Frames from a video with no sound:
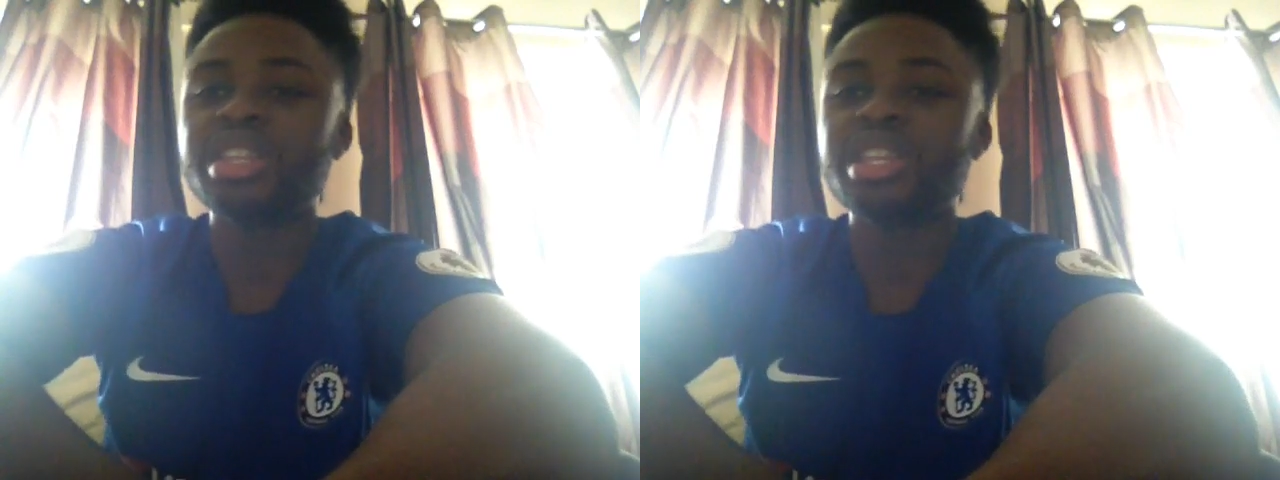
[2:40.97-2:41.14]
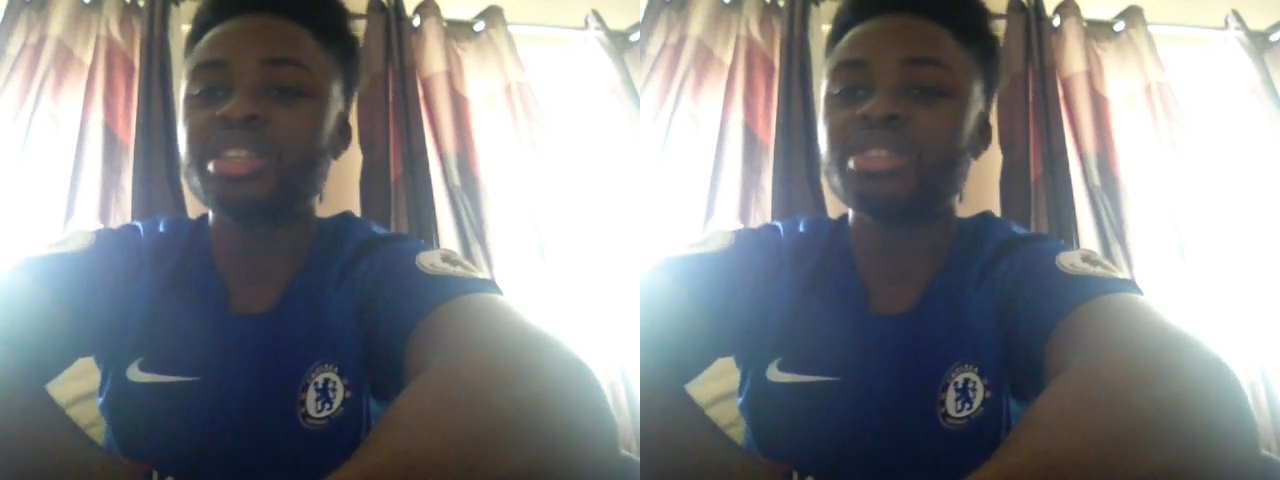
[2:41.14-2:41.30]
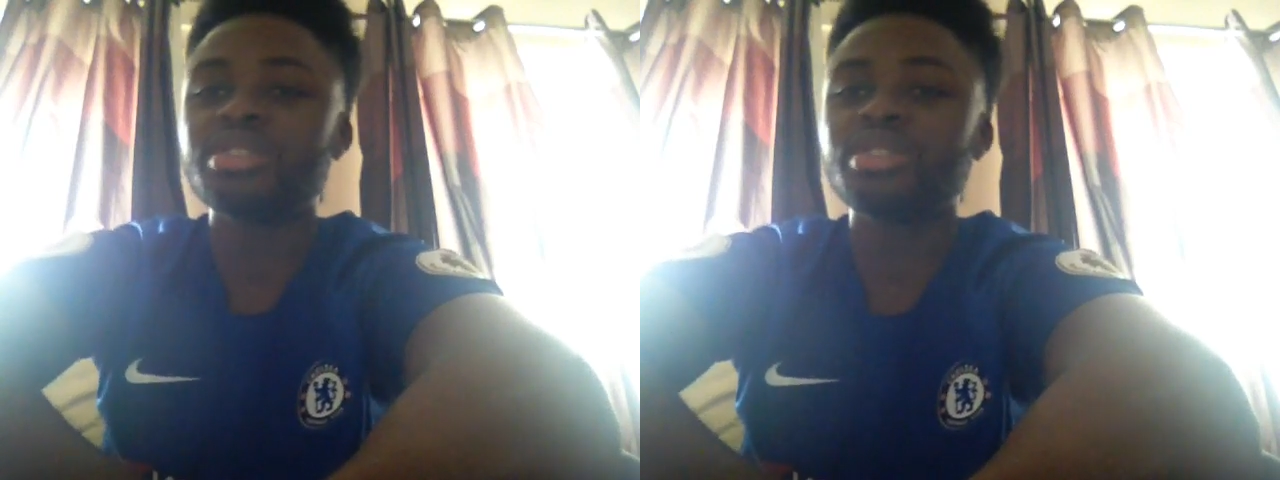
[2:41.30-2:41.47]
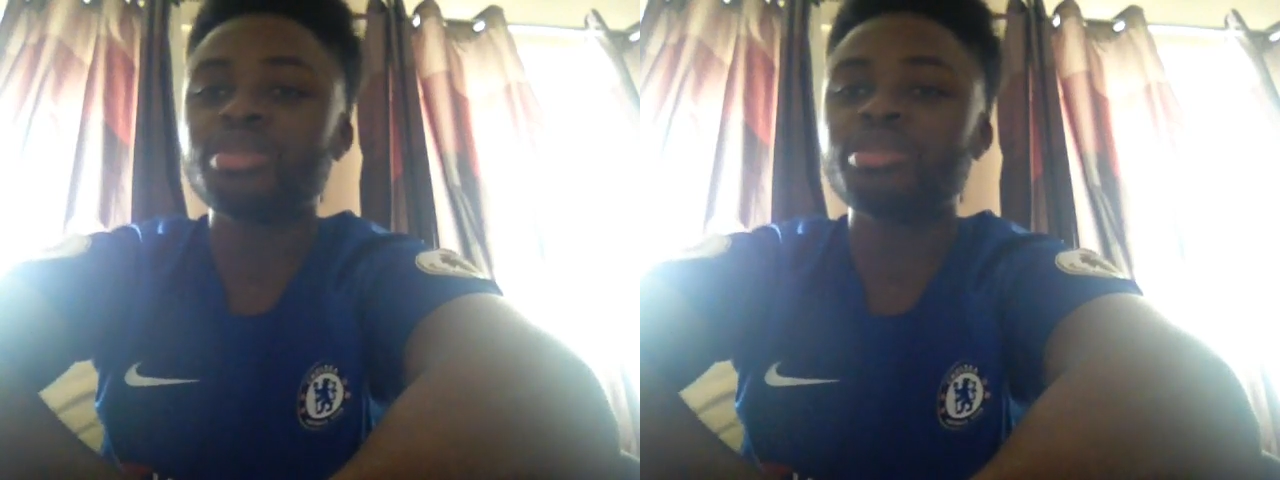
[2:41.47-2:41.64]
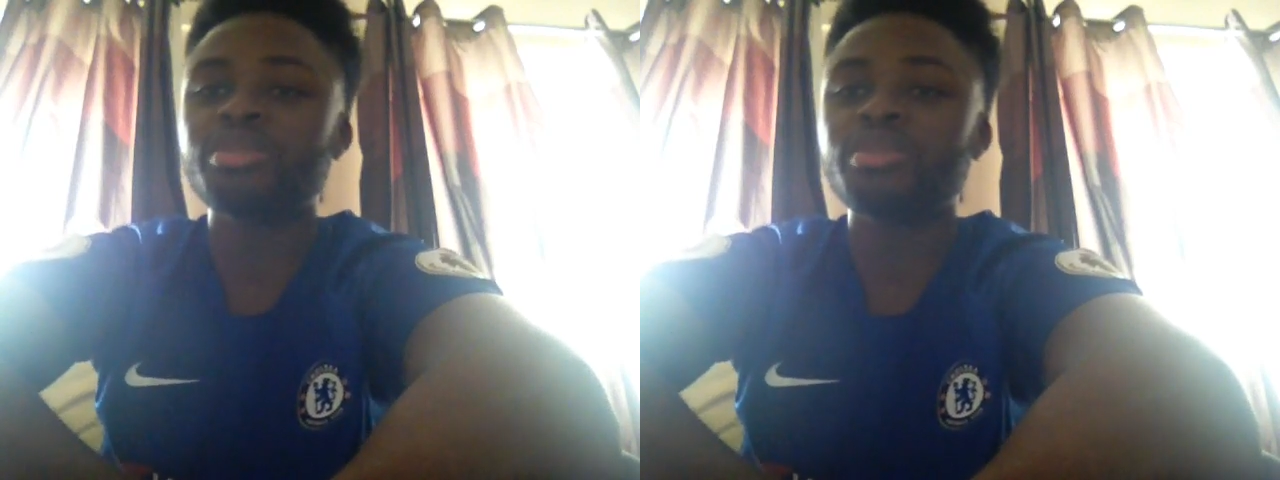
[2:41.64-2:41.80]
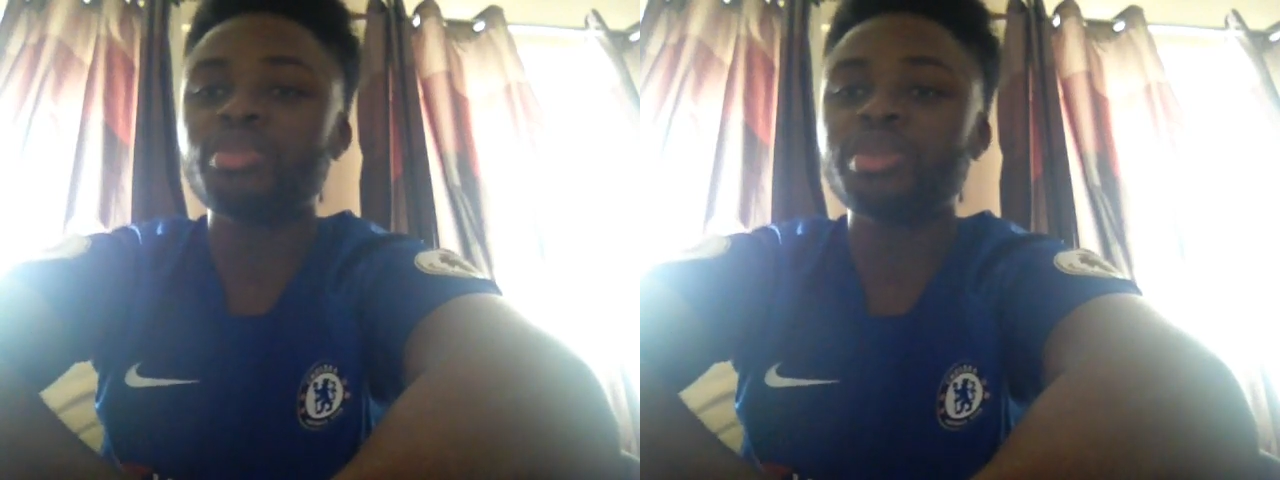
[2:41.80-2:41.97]
need to
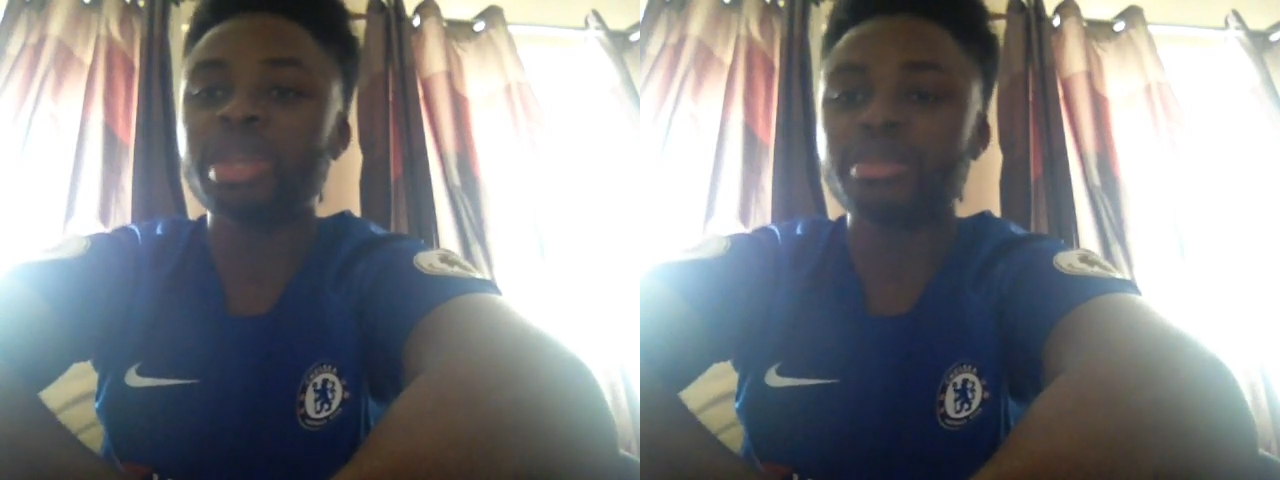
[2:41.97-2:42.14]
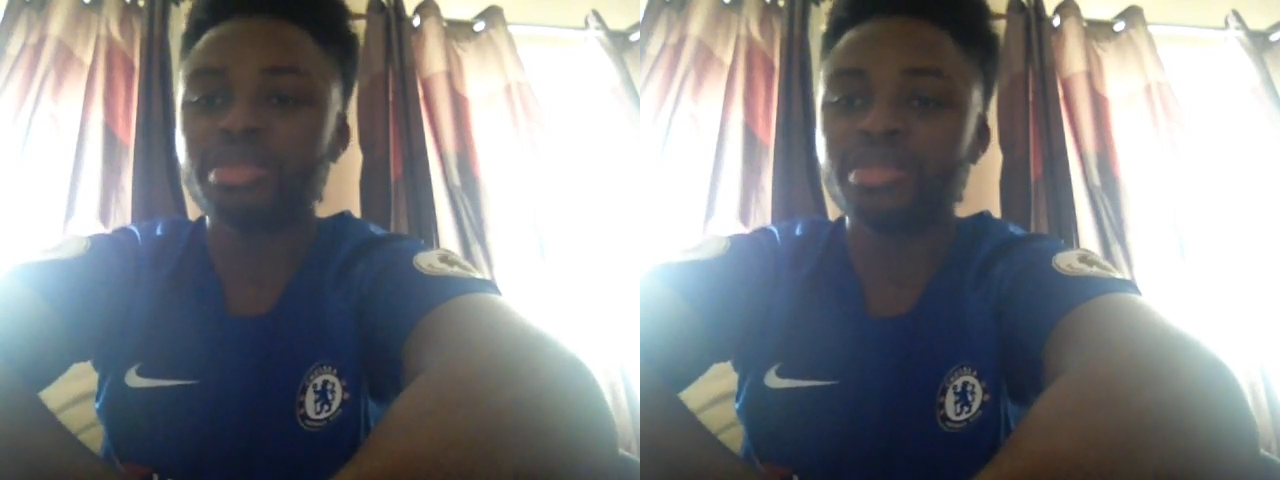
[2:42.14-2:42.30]
perform that